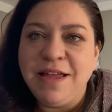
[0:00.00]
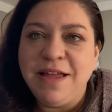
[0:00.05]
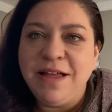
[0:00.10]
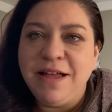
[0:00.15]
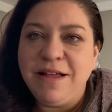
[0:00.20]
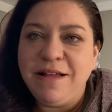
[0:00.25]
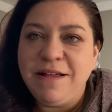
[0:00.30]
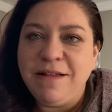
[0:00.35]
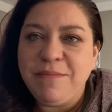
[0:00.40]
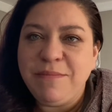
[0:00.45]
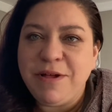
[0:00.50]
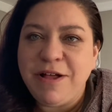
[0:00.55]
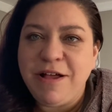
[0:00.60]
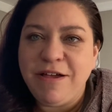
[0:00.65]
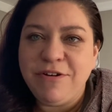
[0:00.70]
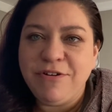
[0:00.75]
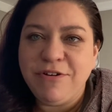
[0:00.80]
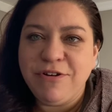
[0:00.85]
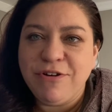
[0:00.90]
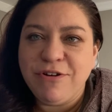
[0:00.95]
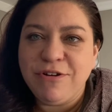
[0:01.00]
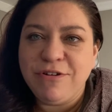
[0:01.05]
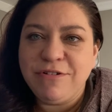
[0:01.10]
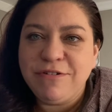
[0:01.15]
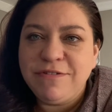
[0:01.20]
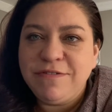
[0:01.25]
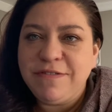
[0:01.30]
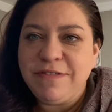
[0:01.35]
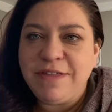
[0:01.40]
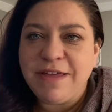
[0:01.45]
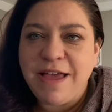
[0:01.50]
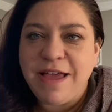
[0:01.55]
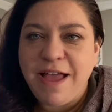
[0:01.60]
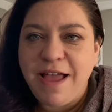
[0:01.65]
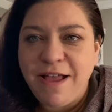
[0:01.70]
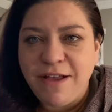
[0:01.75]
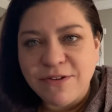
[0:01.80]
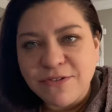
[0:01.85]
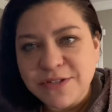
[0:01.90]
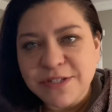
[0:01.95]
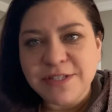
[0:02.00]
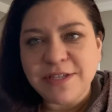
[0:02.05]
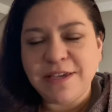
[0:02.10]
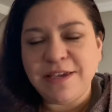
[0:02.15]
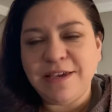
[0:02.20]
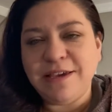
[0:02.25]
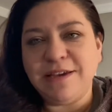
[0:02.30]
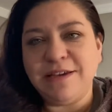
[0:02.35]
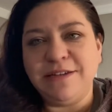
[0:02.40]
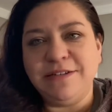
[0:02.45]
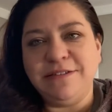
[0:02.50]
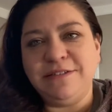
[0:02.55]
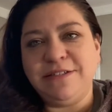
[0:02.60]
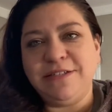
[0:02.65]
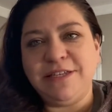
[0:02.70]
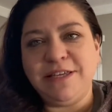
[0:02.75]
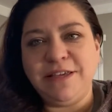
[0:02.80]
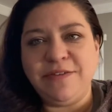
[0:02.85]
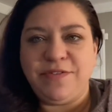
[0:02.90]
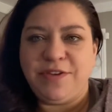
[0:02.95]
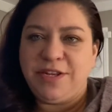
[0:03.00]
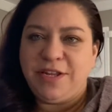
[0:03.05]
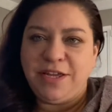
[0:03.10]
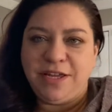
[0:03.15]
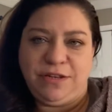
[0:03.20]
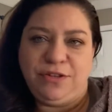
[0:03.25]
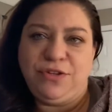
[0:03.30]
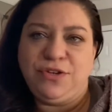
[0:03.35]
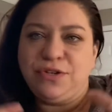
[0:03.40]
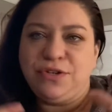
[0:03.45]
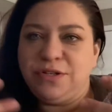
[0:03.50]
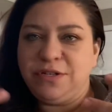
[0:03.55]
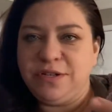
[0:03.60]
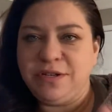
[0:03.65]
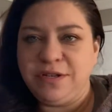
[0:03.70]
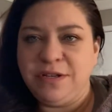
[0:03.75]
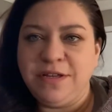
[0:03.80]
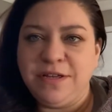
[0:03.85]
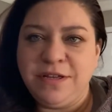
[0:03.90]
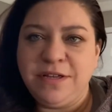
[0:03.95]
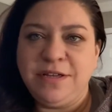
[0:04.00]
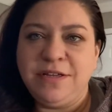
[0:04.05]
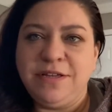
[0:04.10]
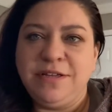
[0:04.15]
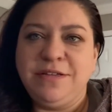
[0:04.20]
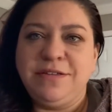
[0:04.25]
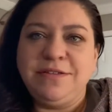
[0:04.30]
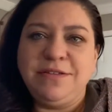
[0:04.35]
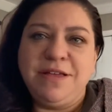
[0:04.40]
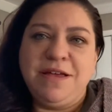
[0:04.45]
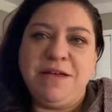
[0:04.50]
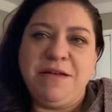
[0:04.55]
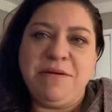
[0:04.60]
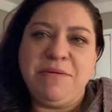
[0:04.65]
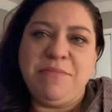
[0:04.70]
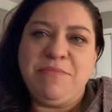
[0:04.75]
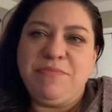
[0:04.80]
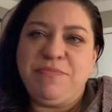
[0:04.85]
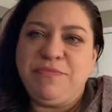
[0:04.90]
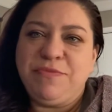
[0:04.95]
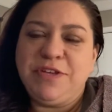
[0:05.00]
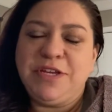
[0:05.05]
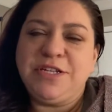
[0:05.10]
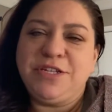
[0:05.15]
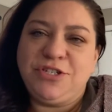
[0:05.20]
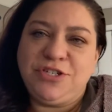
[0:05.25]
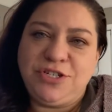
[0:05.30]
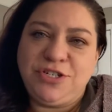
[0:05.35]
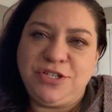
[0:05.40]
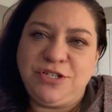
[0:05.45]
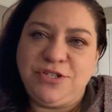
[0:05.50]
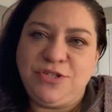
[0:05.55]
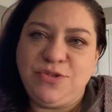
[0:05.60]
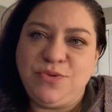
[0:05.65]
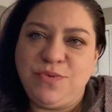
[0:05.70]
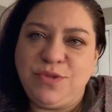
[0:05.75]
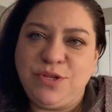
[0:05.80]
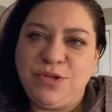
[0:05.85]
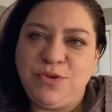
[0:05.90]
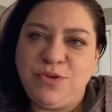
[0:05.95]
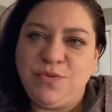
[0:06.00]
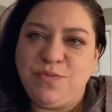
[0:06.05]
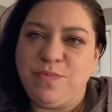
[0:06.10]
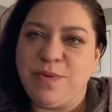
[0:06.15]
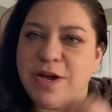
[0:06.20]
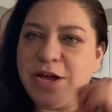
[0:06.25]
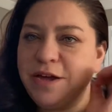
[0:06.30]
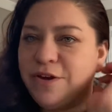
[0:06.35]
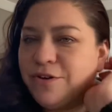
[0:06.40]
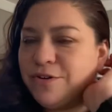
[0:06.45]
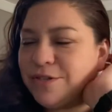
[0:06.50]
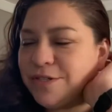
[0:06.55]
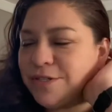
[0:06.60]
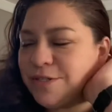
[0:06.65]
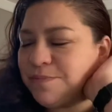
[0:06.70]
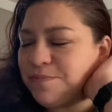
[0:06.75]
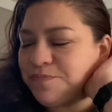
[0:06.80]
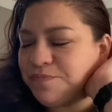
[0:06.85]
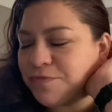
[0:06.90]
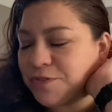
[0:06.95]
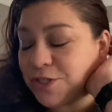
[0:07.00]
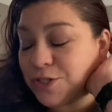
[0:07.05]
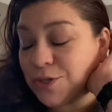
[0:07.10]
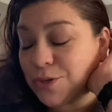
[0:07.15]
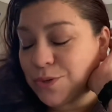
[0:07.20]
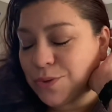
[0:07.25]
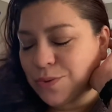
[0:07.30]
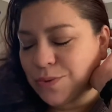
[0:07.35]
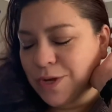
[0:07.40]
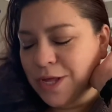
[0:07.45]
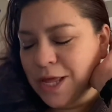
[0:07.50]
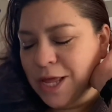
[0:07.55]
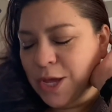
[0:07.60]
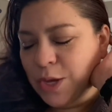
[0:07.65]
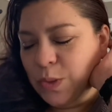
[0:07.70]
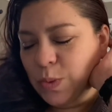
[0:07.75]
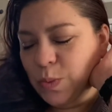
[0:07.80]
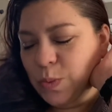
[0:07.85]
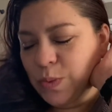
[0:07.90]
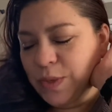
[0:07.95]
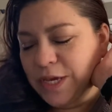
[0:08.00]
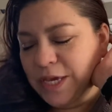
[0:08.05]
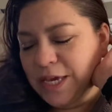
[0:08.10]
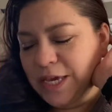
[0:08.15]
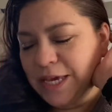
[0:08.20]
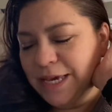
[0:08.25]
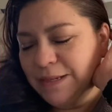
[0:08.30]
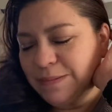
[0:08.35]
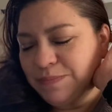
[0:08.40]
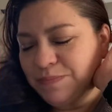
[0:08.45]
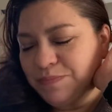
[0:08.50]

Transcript: honor the house and give it in good condition to the new buyers. So we